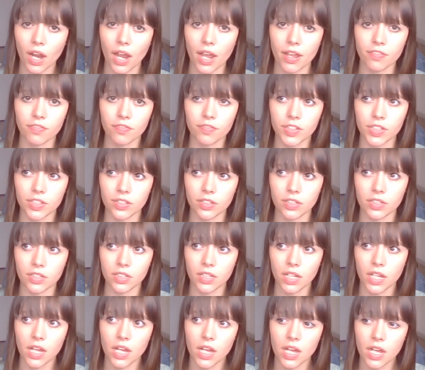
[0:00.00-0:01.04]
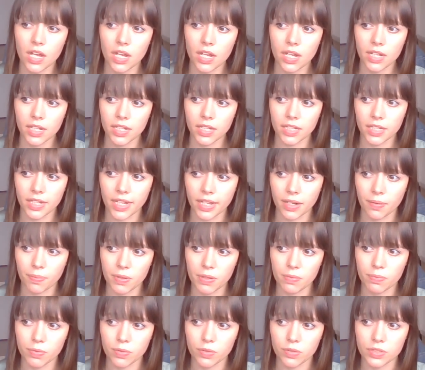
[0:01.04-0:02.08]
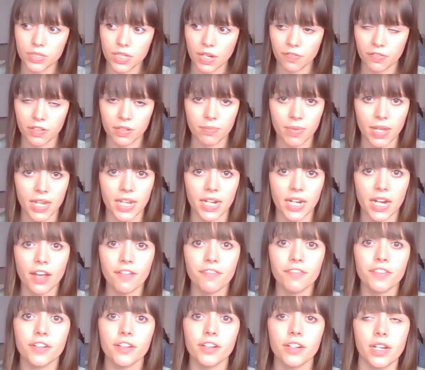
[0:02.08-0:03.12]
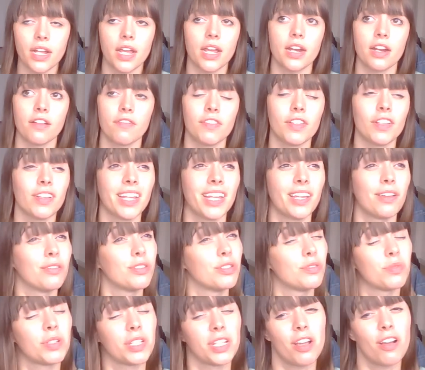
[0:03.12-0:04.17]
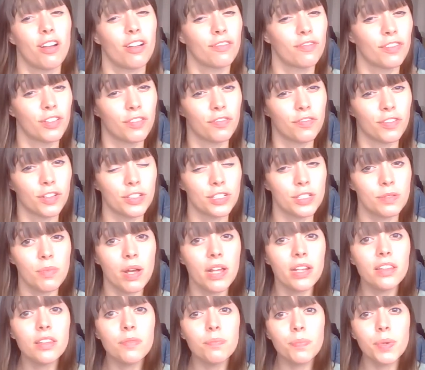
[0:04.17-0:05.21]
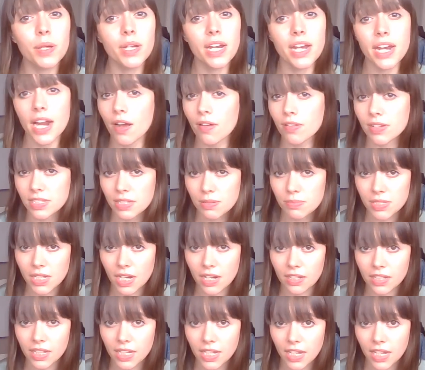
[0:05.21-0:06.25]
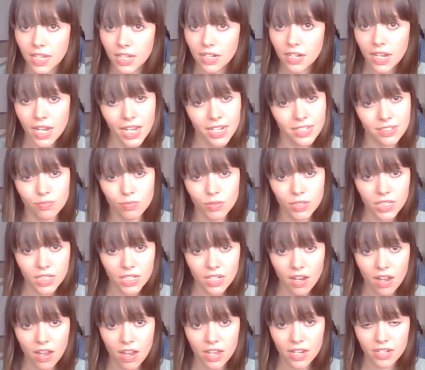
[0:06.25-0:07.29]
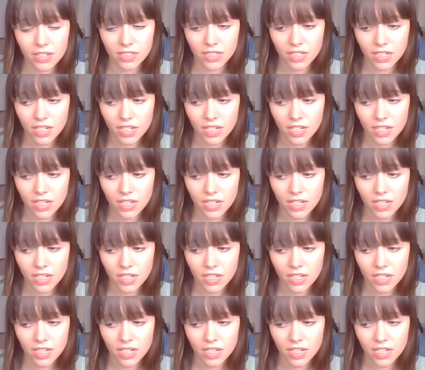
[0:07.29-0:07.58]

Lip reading: I feel like people definitely make an effort, and I feel like it was really hard for the first month, but now as I'm settling in, it's really not